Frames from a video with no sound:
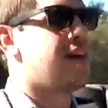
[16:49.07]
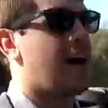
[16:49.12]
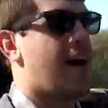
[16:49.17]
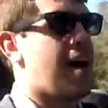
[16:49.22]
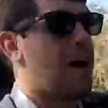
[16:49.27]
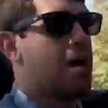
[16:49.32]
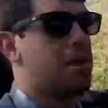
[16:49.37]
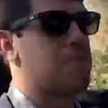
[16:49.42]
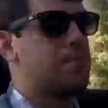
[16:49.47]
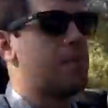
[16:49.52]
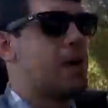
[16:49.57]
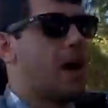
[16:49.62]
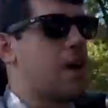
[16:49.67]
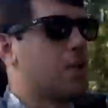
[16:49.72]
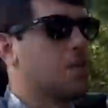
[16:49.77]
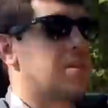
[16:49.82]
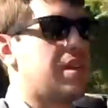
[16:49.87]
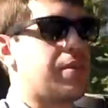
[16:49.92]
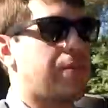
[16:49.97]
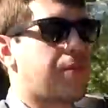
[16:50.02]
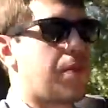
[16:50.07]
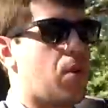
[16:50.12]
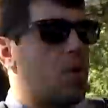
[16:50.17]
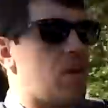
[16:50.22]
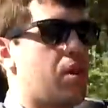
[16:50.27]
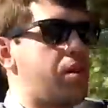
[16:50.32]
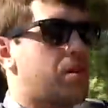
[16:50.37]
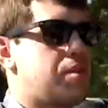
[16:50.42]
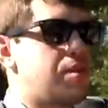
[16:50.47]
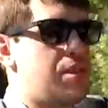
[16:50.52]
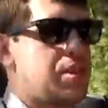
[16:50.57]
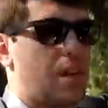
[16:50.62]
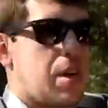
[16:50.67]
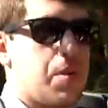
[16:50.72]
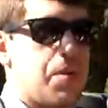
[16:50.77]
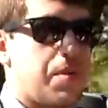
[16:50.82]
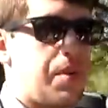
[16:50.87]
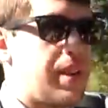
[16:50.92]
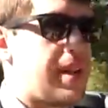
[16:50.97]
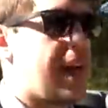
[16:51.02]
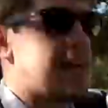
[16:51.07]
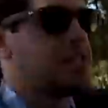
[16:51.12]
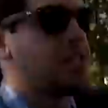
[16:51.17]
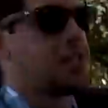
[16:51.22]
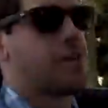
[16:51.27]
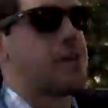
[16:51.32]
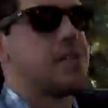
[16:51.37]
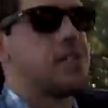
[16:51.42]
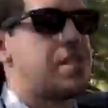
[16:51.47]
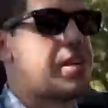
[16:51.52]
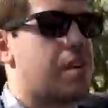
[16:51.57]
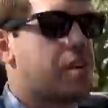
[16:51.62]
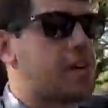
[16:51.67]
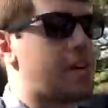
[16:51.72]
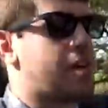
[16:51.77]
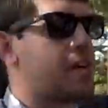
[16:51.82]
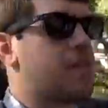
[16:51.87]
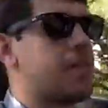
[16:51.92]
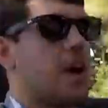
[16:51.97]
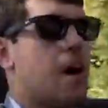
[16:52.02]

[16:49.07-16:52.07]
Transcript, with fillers: Not only for, you know, the nicer interior, the